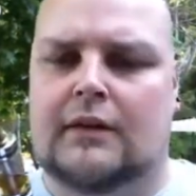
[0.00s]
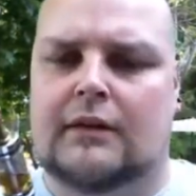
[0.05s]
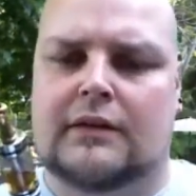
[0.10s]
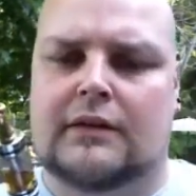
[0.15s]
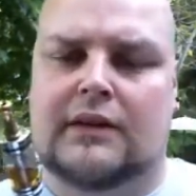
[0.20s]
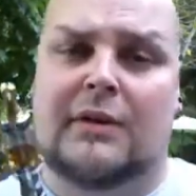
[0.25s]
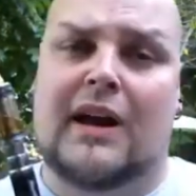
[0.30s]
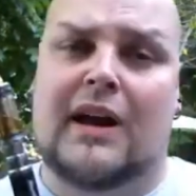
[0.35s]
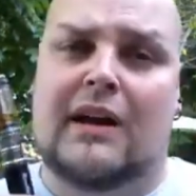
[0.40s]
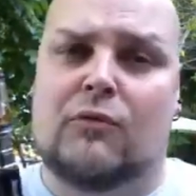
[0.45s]

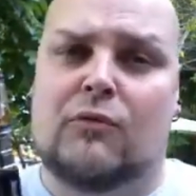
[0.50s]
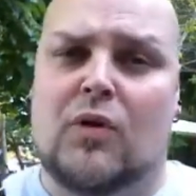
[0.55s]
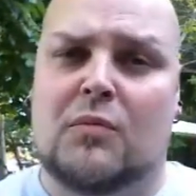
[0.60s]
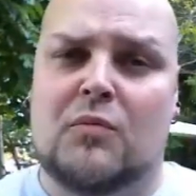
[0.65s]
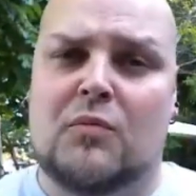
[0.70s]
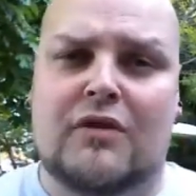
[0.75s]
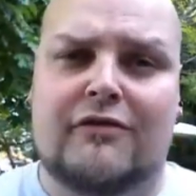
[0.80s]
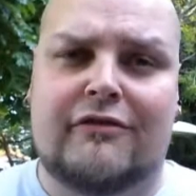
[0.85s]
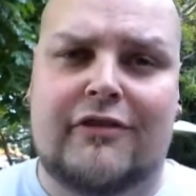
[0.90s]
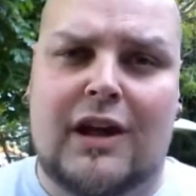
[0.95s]
let me have one
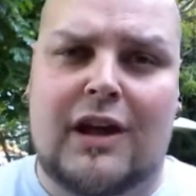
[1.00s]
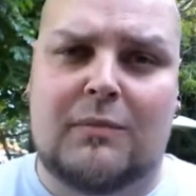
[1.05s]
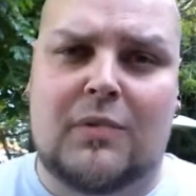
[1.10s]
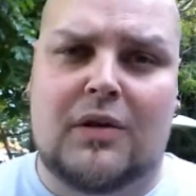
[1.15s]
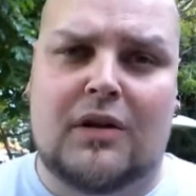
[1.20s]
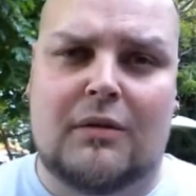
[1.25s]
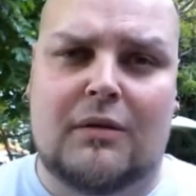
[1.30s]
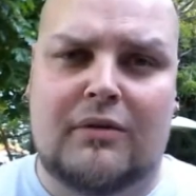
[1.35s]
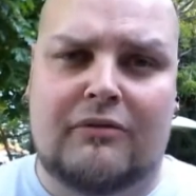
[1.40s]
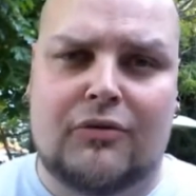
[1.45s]
more vape
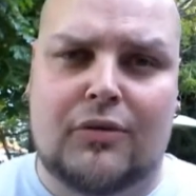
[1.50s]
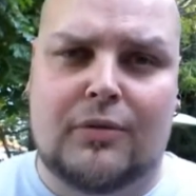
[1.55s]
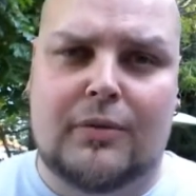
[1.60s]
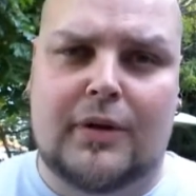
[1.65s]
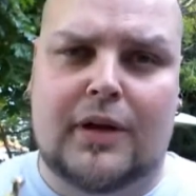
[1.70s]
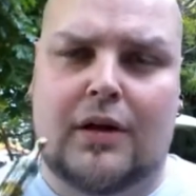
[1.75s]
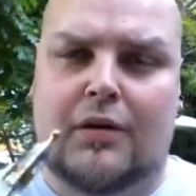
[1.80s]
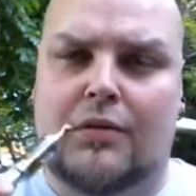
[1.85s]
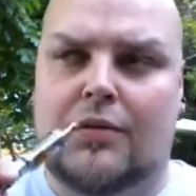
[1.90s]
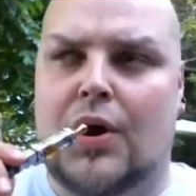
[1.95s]
here before we
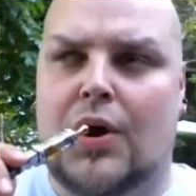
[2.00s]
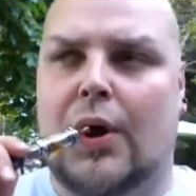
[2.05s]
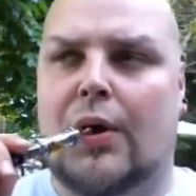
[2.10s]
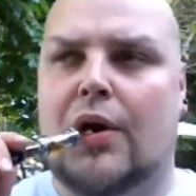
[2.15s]
go.